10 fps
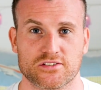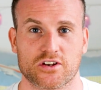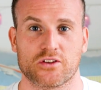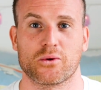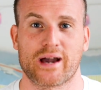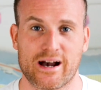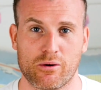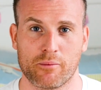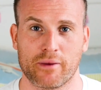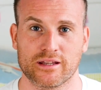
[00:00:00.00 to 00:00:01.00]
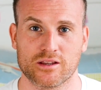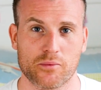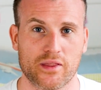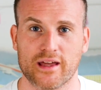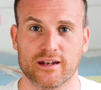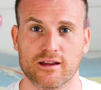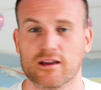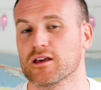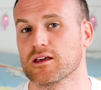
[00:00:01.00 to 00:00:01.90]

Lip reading: show you how I made them, and then